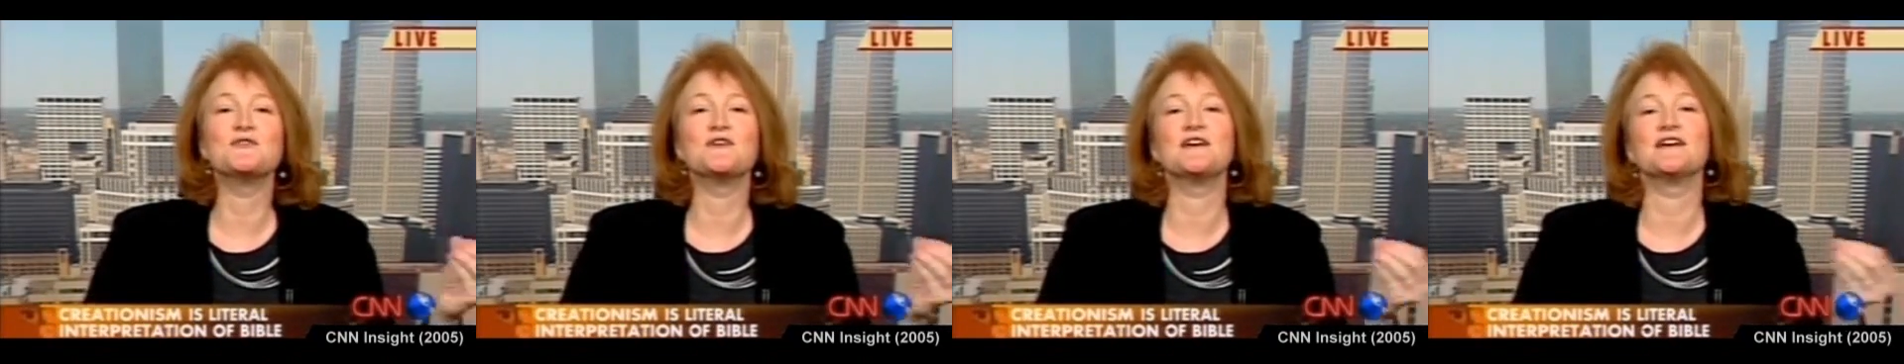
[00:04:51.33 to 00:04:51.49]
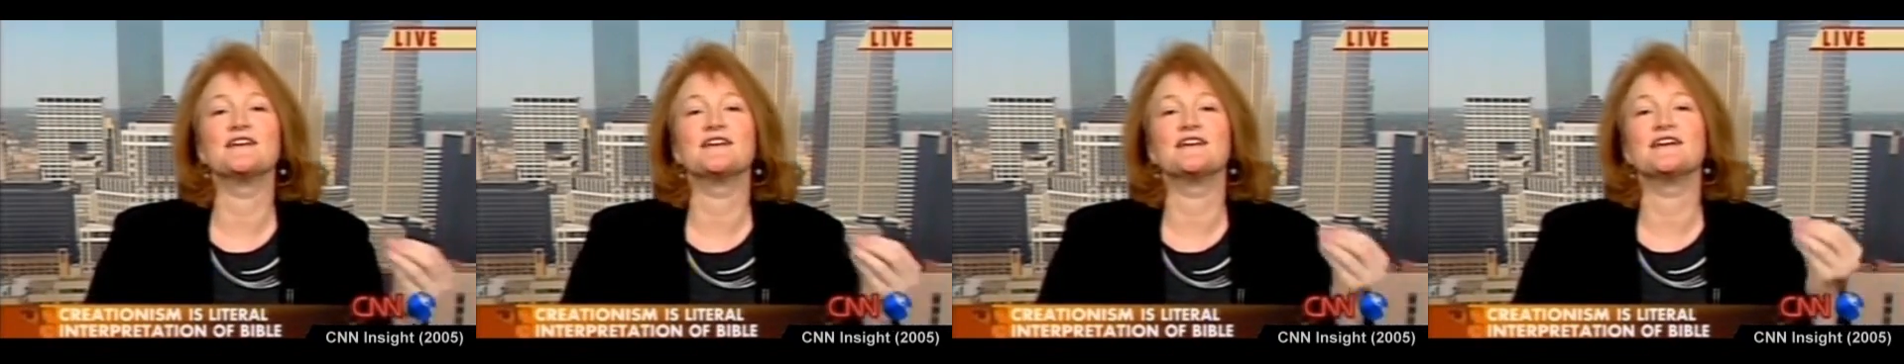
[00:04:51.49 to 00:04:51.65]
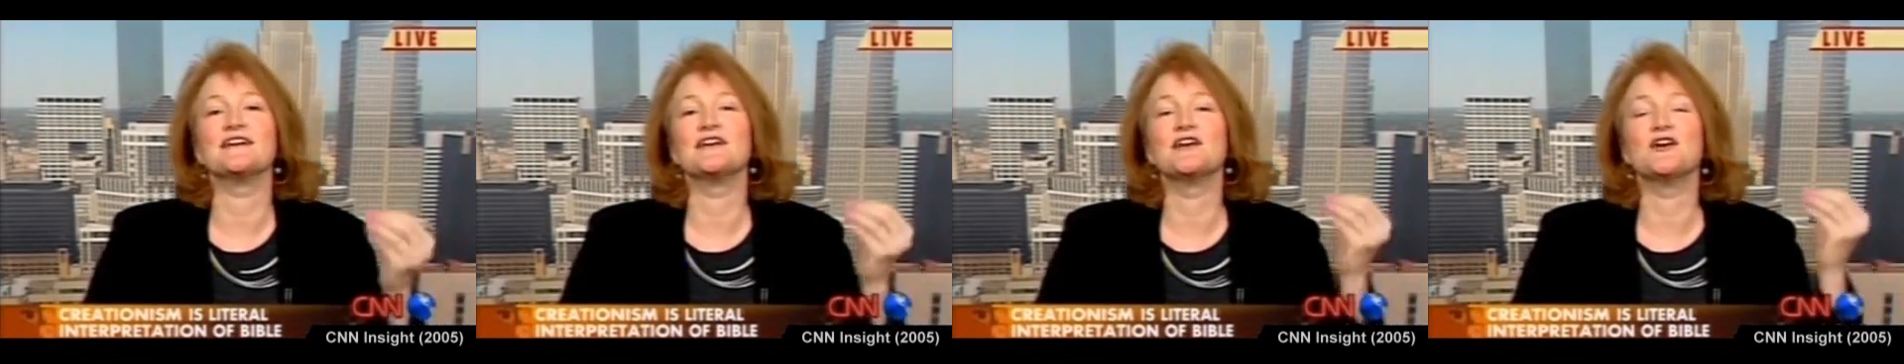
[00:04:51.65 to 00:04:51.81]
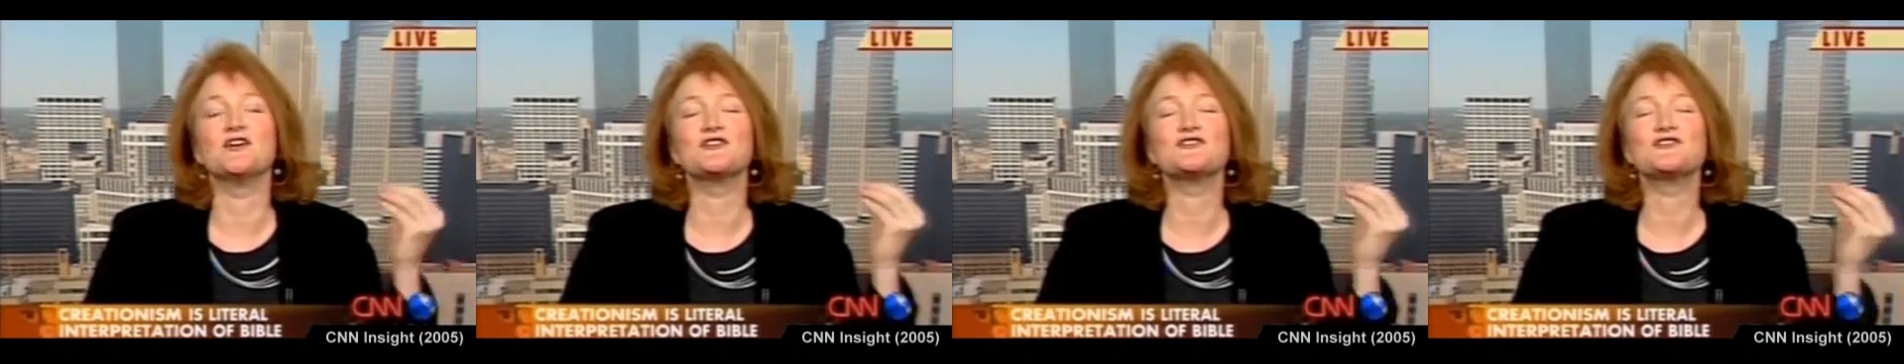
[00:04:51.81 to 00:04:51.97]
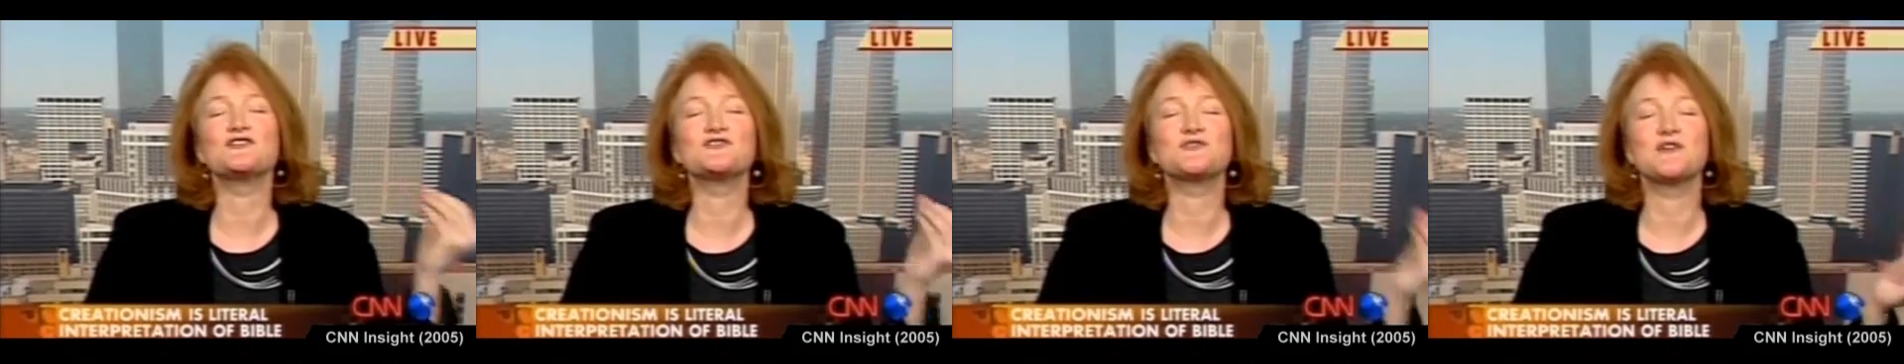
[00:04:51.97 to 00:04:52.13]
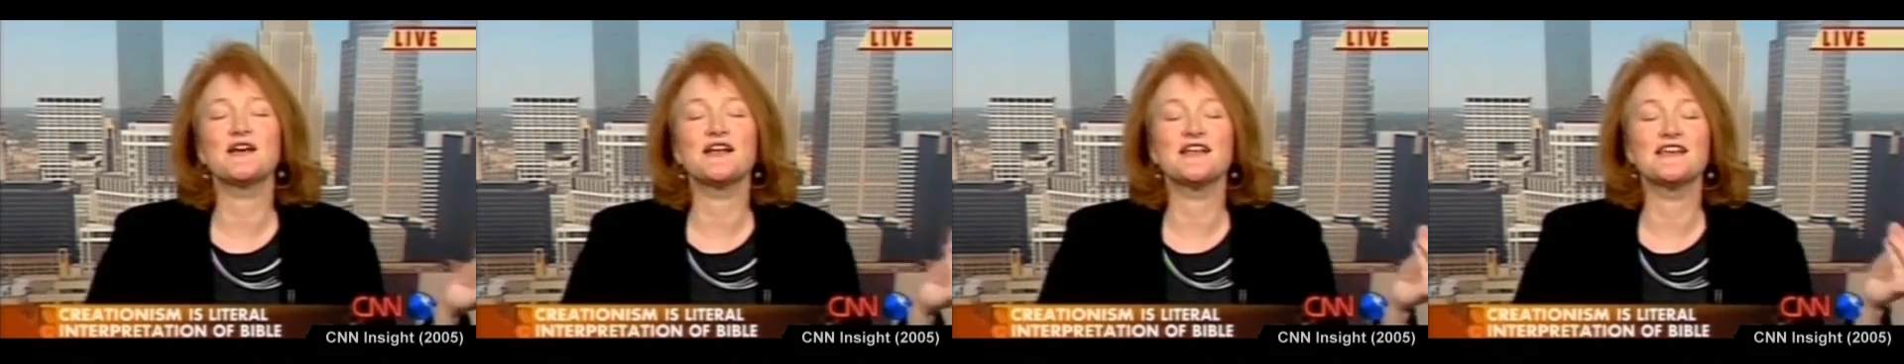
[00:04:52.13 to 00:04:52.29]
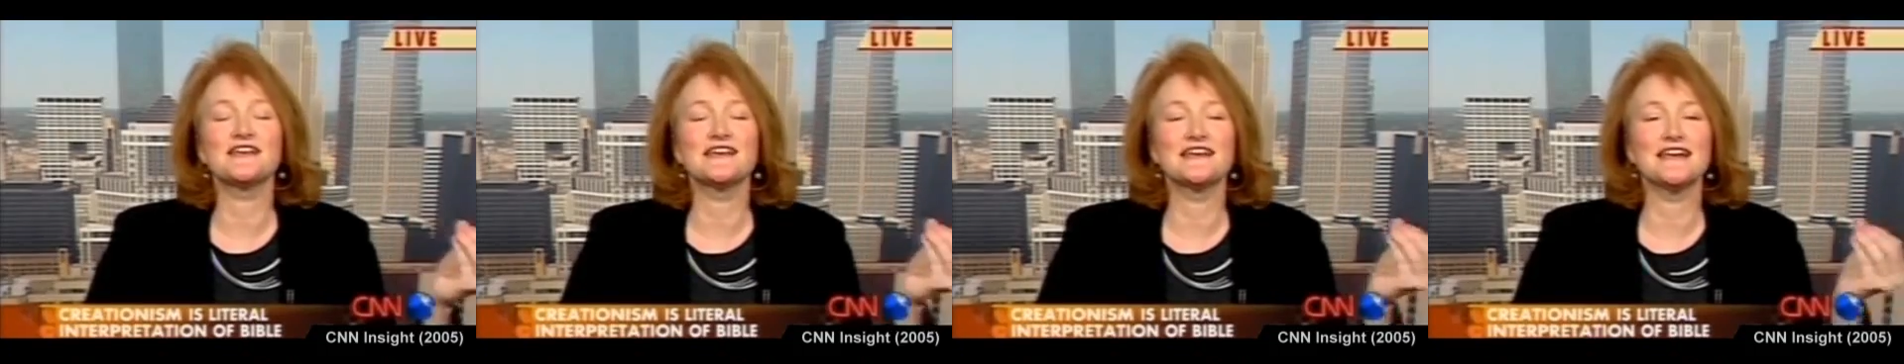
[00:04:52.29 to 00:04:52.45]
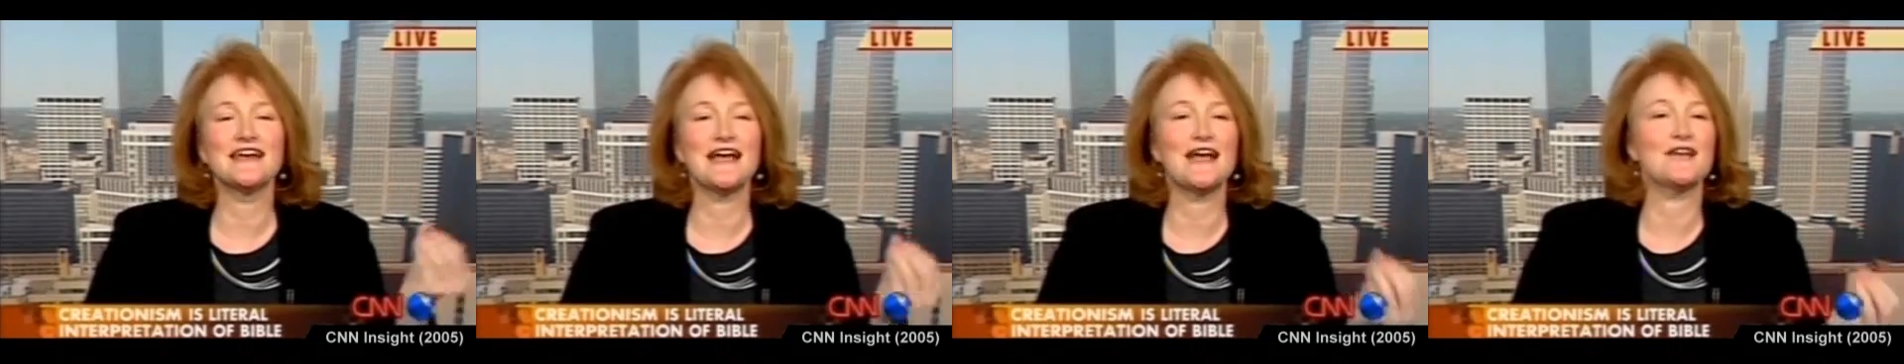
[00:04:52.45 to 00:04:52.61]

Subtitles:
an Australian